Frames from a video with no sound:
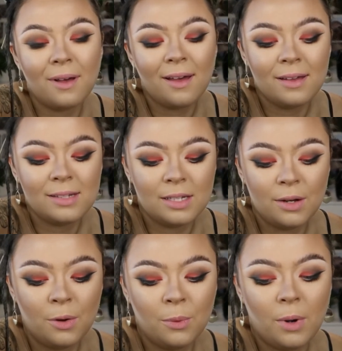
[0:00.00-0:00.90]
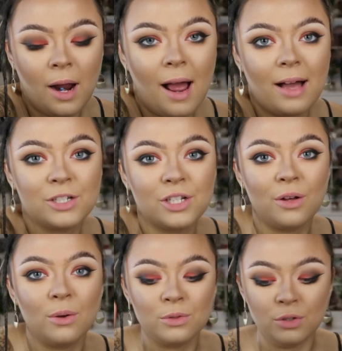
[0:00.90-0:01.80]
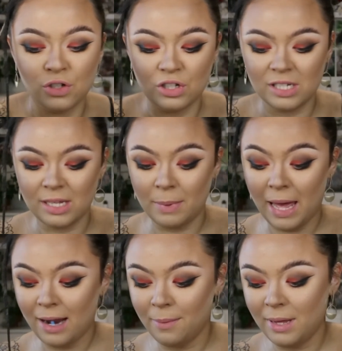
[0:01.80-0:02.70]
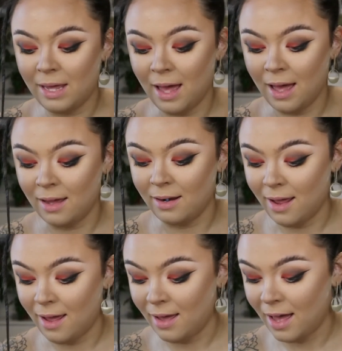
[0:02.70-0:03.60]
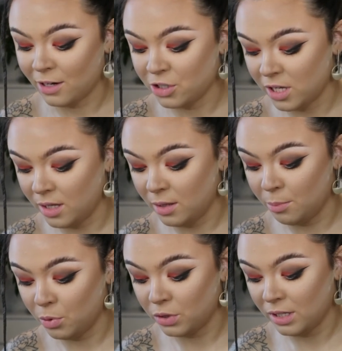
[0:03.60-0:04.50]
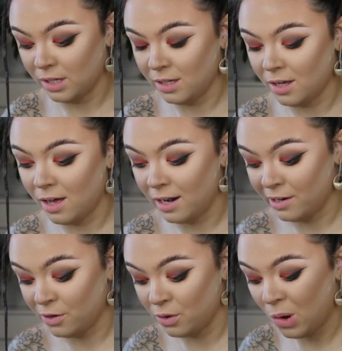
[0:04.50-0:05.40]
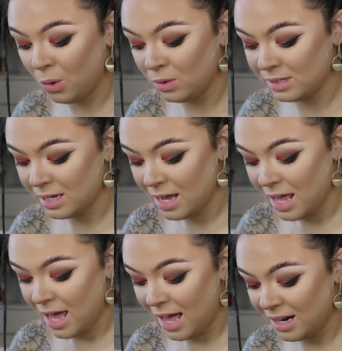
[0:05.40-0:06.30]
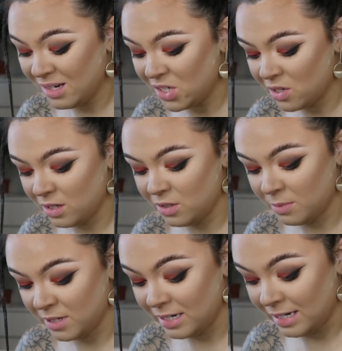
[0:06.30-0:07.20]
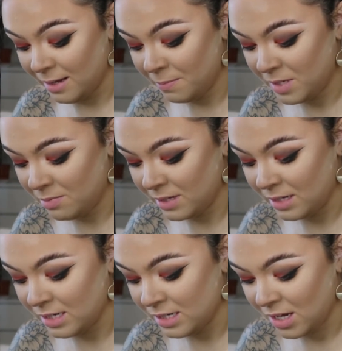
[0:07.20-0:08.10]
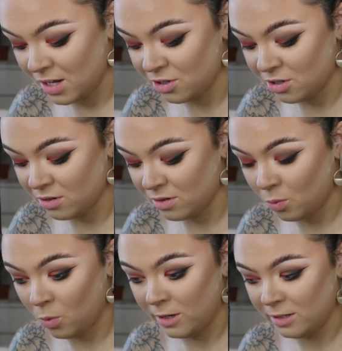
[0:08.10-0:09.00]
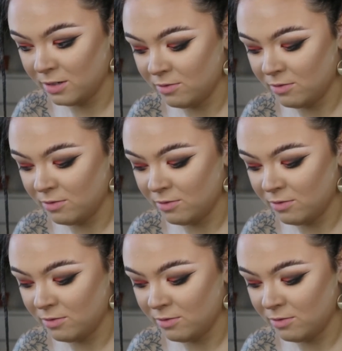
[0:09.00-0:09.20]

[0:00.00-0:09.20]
guys, you know, we're actually going to just skip ahead a bit and actually put the eyeliner on hold. And I'm just gonna do my lips because I just look wild